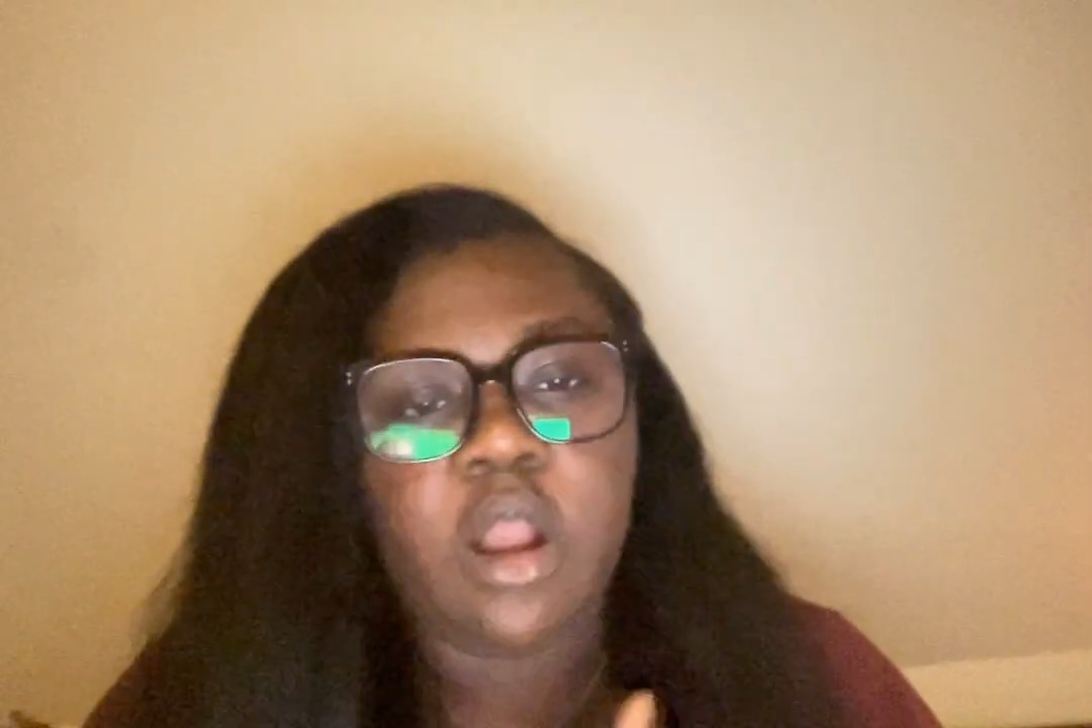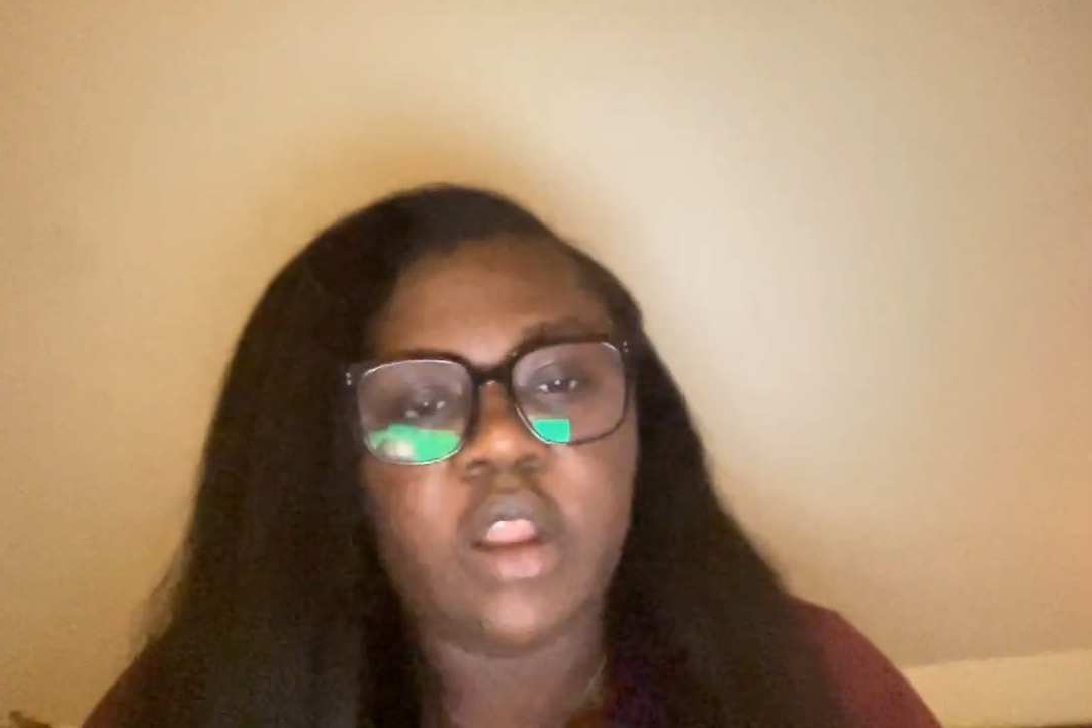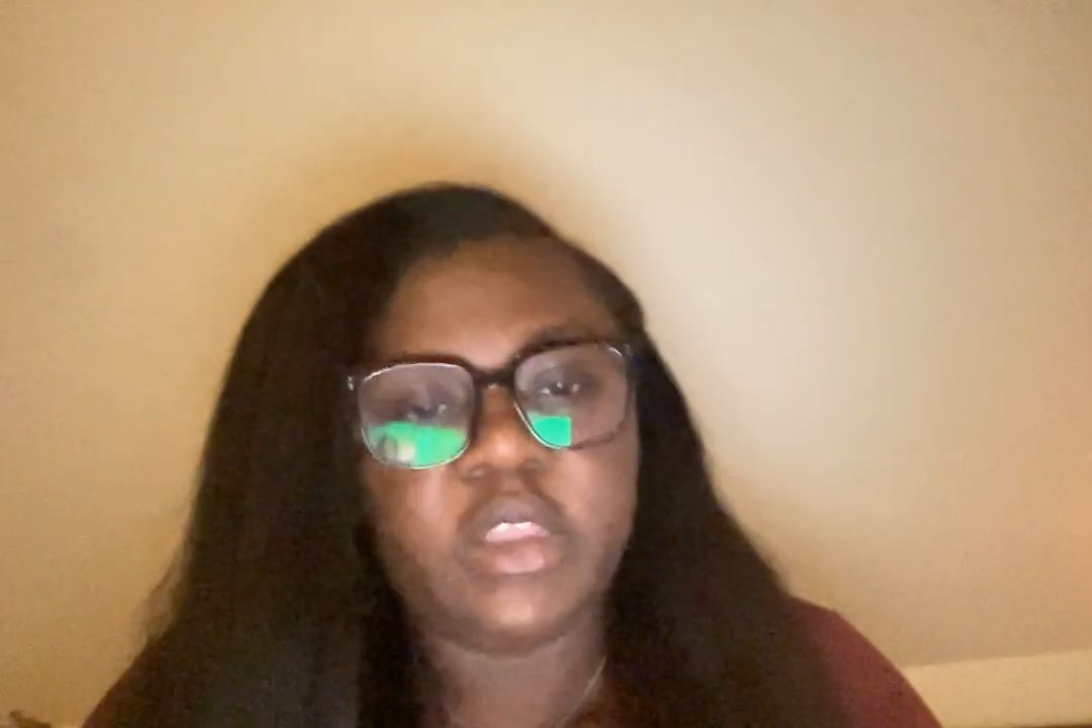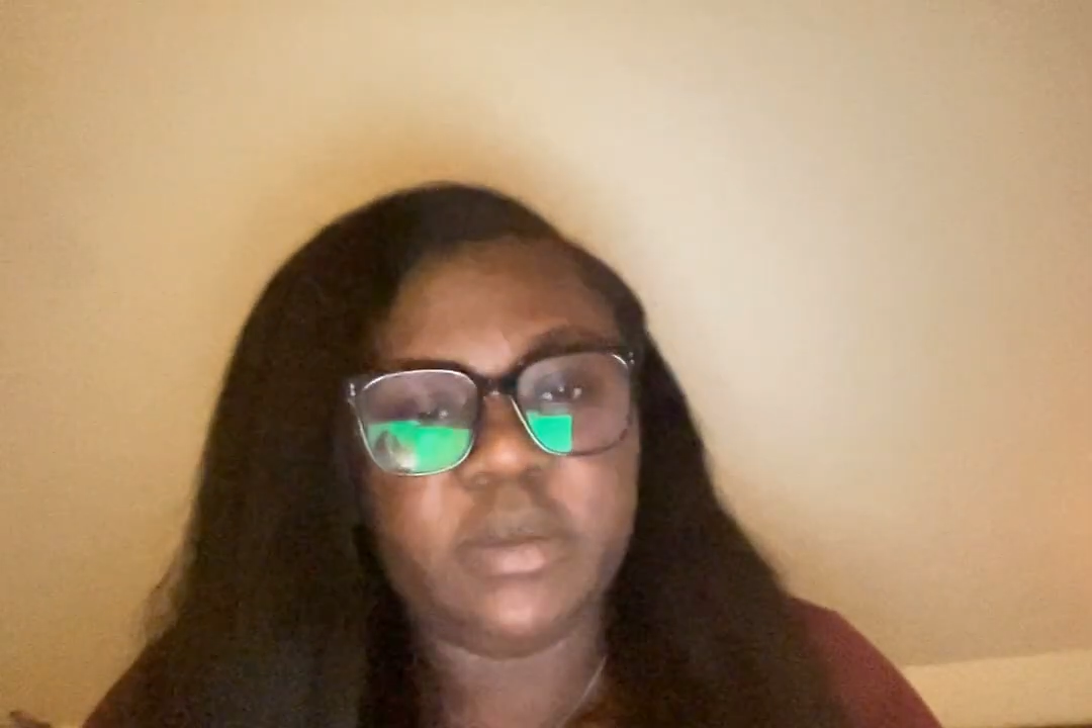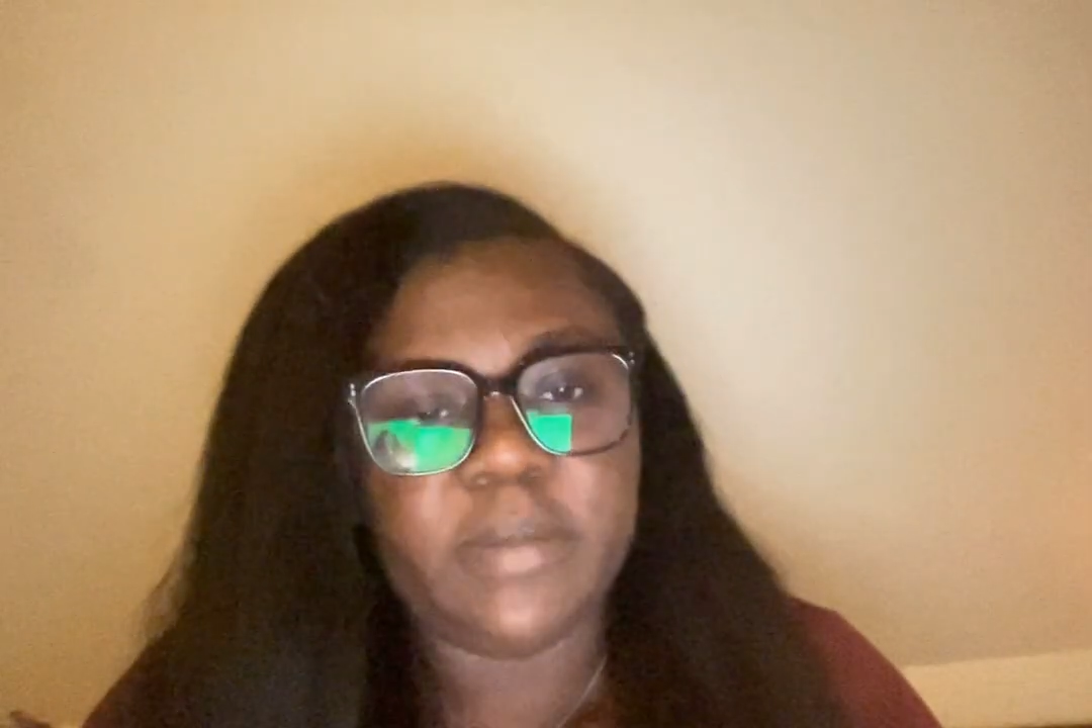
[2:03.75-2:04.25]

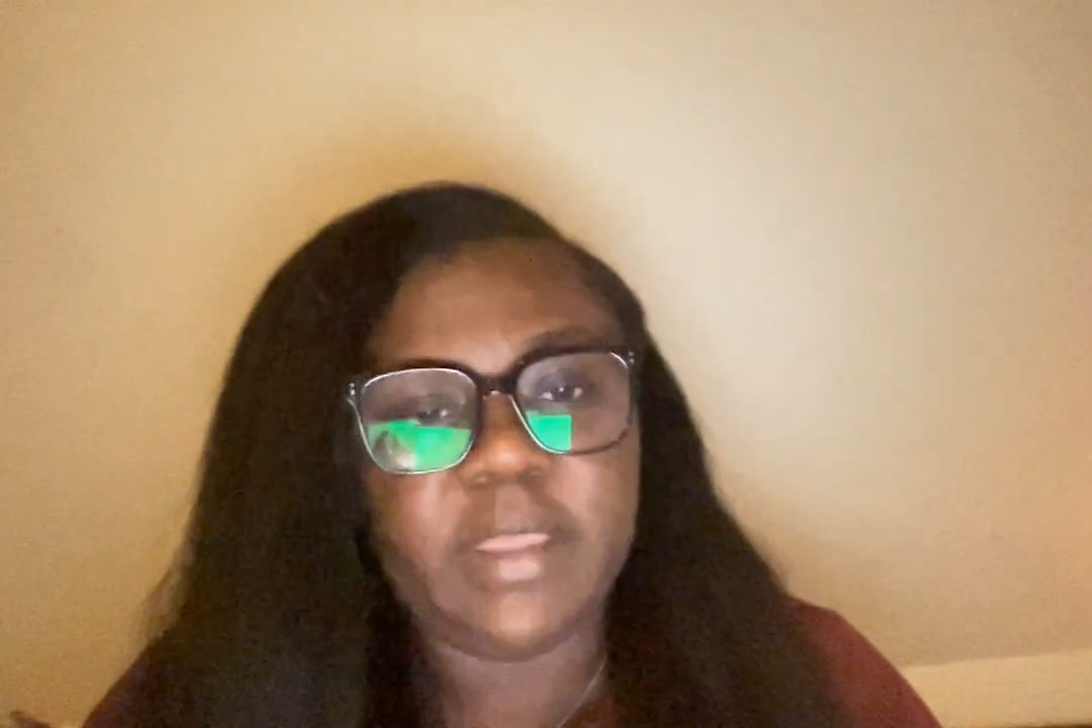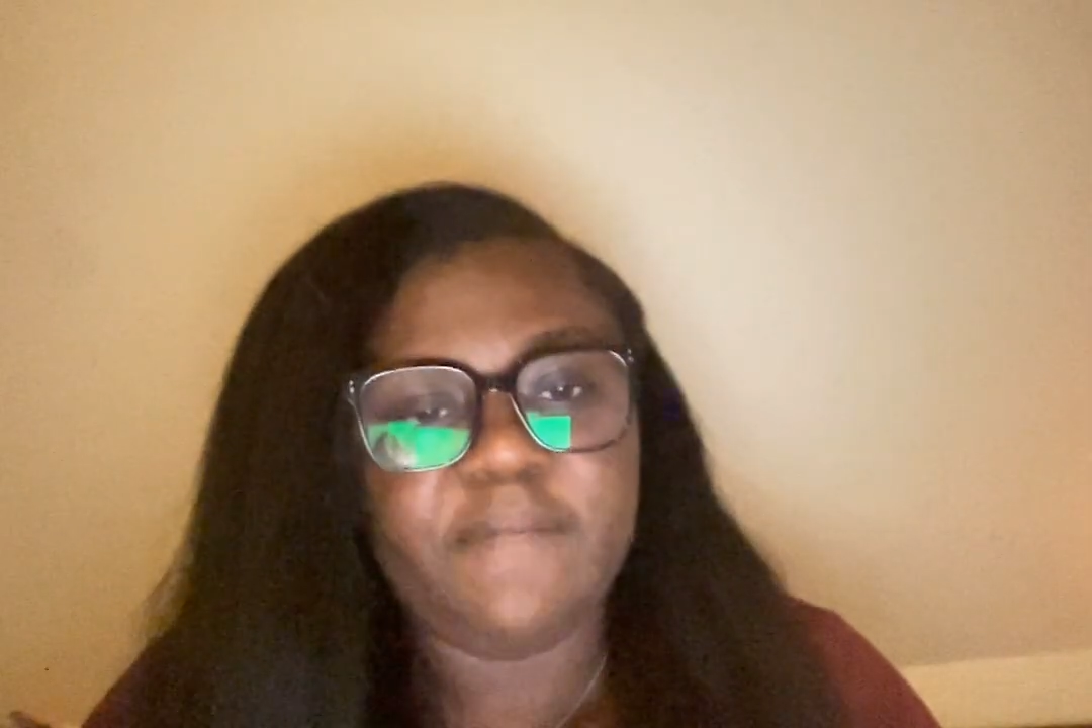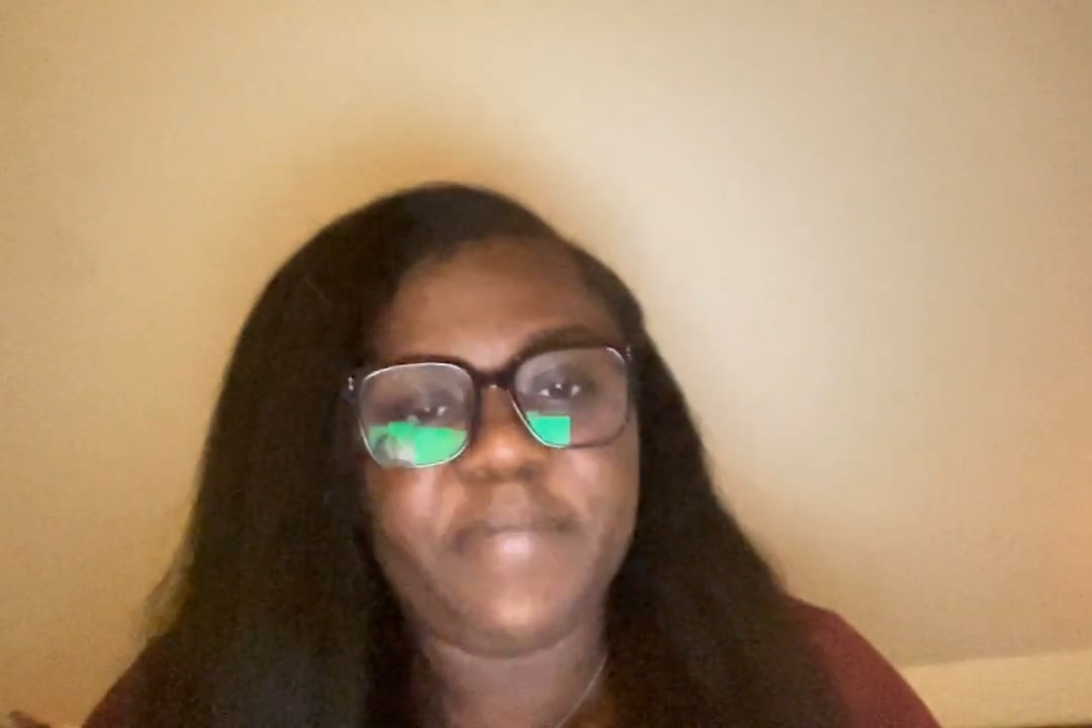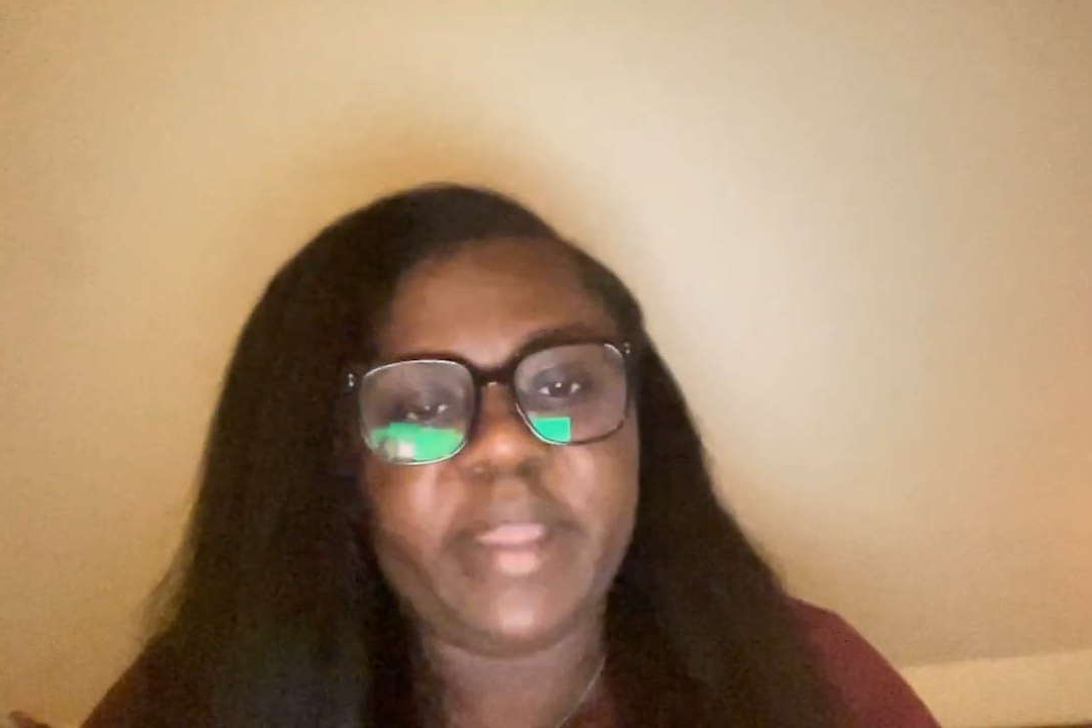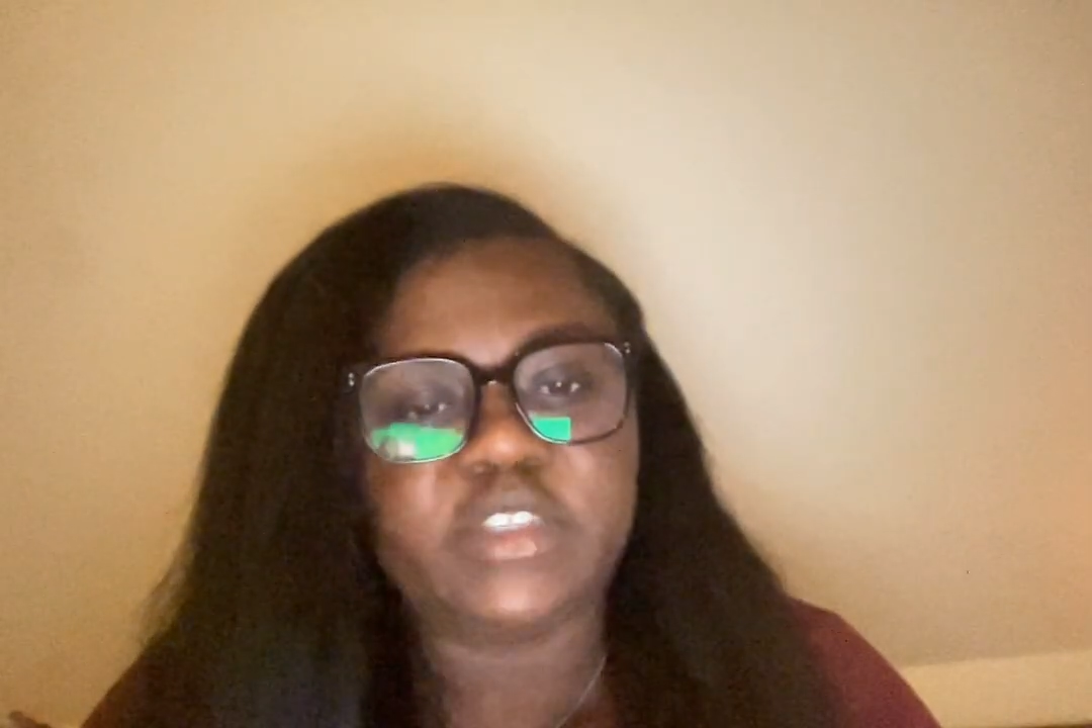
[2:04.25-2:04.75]

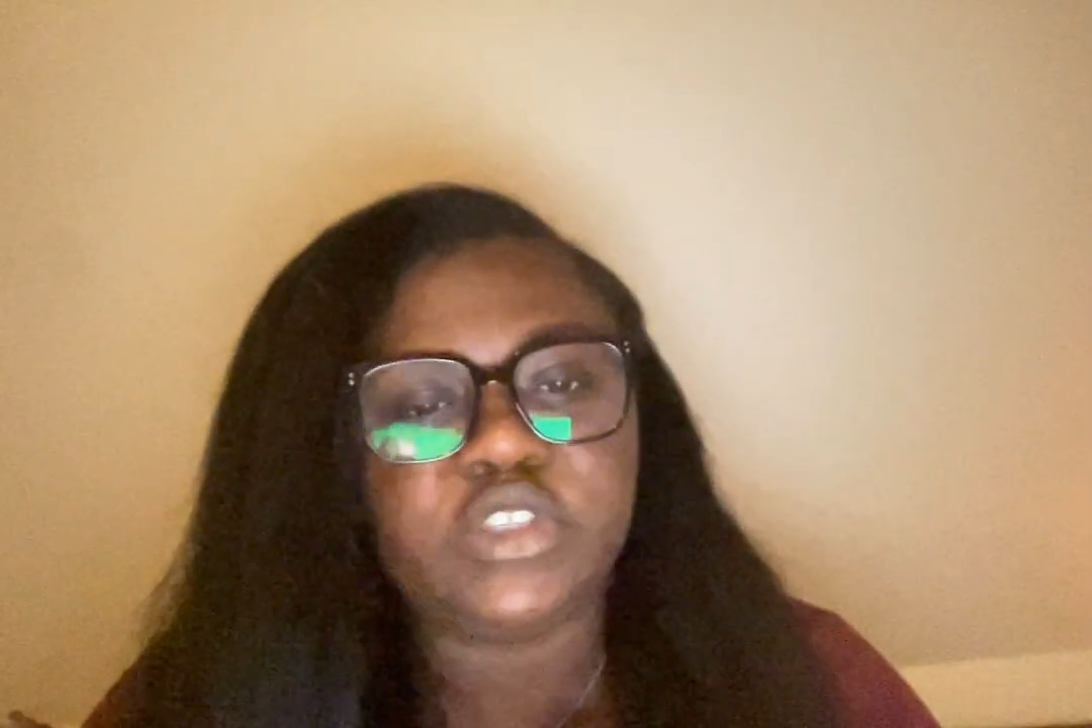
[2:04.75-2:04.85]
argument that